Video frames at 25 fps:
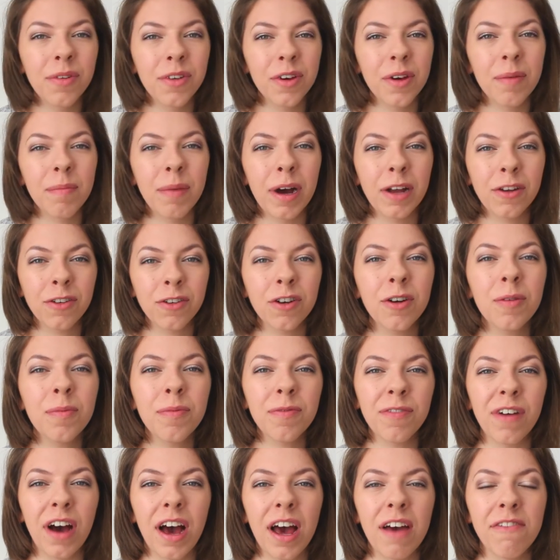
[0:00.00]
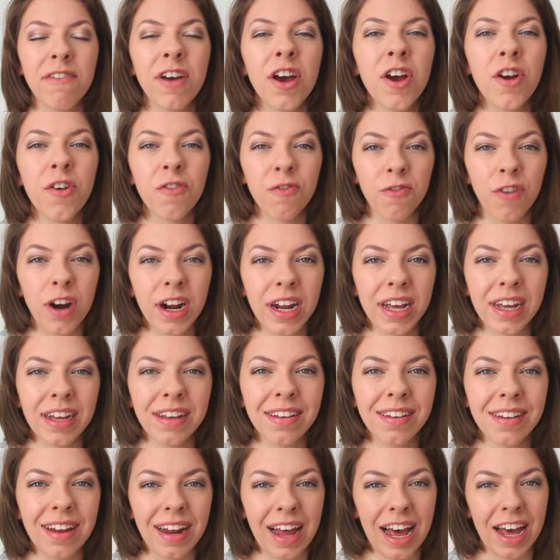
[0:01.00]
be doing my top 5
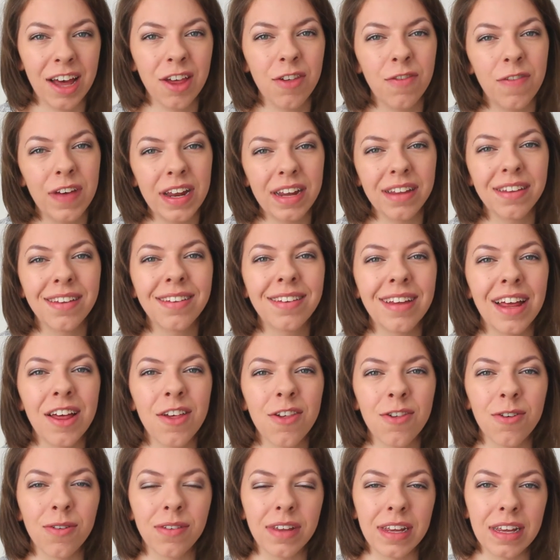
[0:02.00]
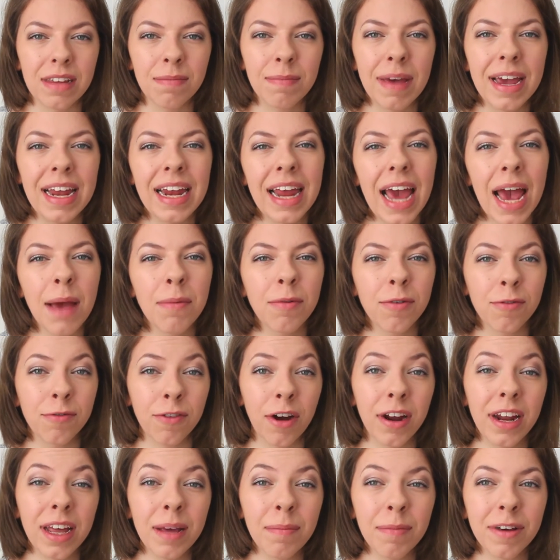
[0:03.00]
running / fitness essentials. It's mainly aimed at
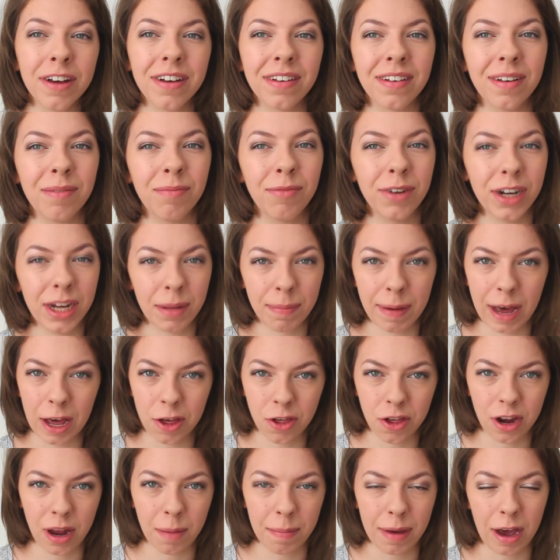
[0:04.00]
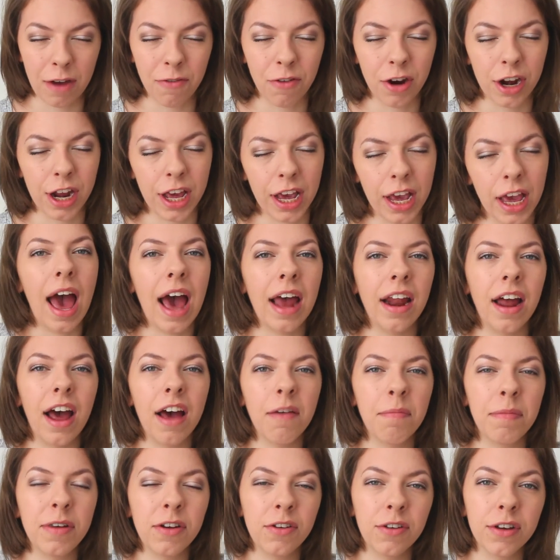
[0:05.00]
running because I'm really passionate about running and I
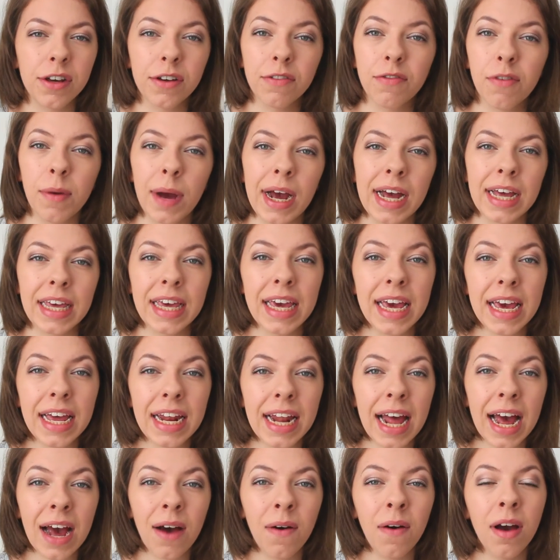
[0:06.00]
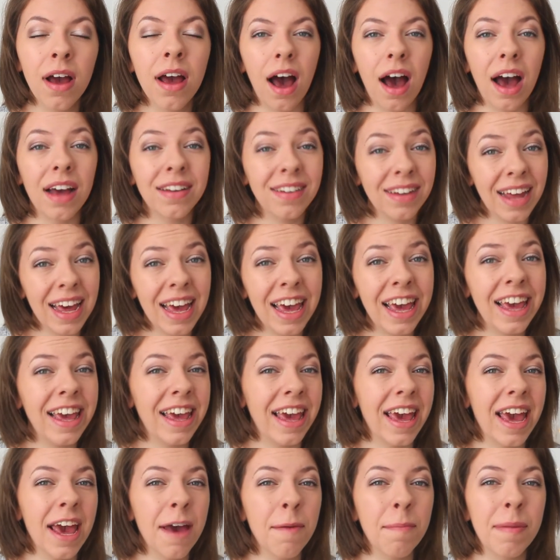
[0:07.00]
have been doing it for about a year now. I say a
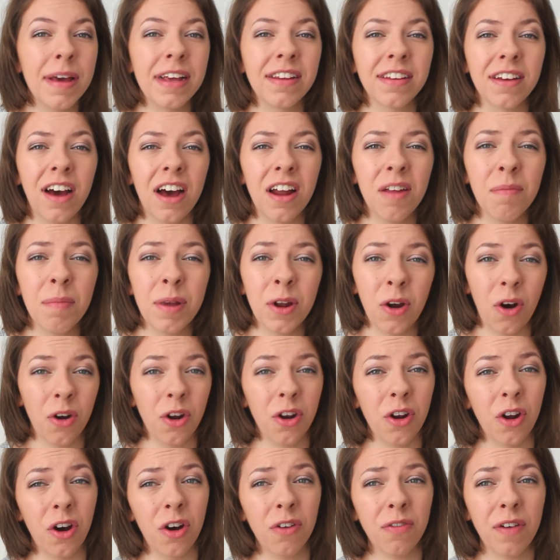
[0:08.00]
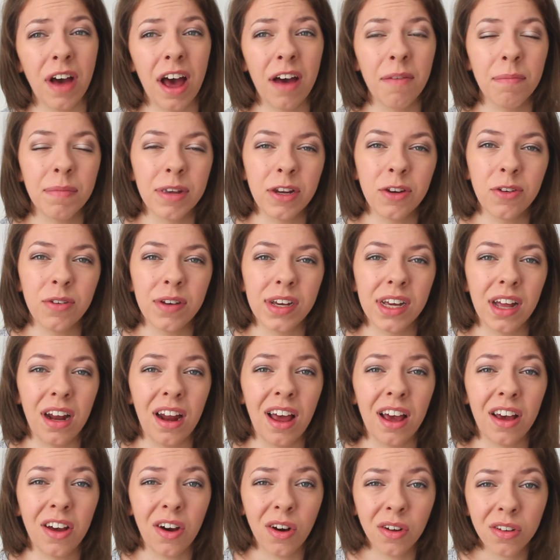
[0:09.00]
year, but it's kind of been on and off. I haven't been doing it
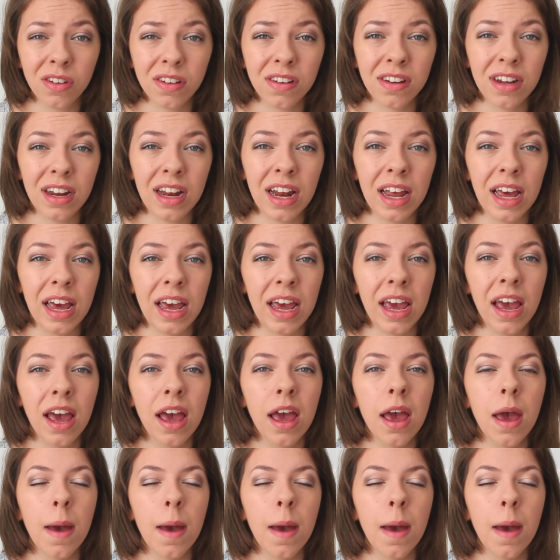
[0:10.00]
like constantly,